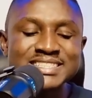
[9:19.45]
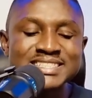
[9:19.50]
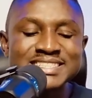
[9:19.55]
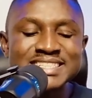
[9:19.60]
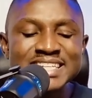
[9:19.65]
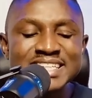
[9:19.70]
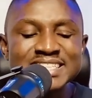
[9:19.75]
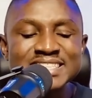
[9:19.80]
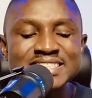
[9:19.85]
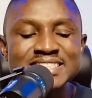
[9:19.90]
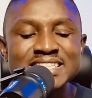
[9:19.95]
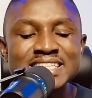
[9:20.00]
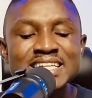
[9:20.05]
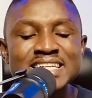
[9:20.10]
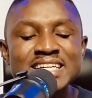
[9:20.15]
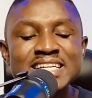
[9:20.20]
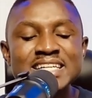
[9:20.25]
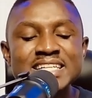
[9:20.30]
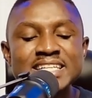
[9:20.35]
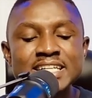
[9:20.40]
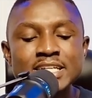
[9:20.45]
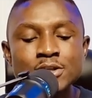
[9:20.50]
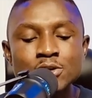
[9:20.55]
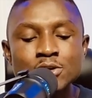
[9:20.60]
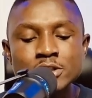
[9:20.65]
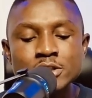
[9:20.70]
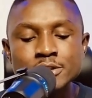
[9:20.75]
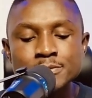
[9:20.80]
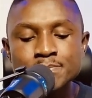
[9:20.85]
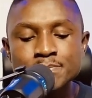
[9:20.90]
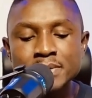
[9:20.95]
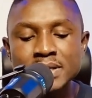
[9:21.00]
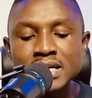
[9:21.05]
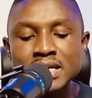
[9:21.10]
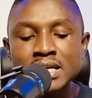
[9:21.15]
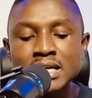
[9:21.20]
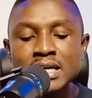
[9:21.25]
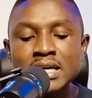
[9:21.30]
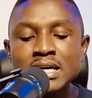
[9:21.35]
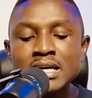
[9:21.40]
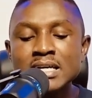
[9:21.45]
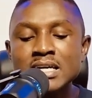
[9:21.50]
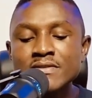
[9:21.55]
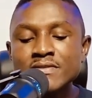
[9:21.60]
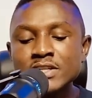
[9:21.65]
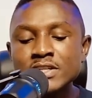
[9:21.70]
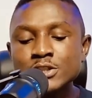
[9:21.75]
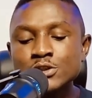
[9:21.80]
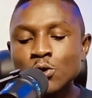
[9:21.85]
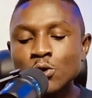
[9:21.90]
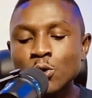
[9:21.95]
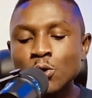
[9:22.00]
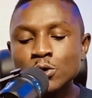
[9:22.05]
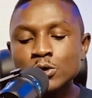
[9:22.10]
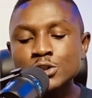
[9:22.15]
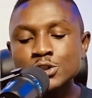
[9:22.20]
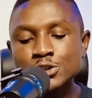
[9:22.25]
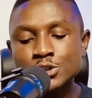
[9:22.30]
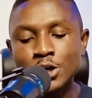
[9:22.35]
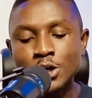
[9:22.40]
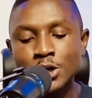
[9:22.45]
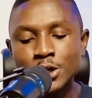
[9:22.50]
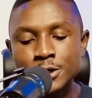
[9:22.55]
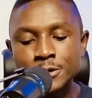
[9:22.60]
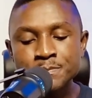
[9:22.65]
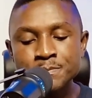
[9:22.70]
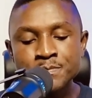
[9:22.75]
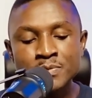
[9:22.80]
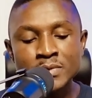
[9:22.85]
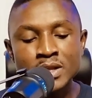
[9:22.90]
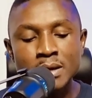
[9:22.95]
since he did not spare even his own son,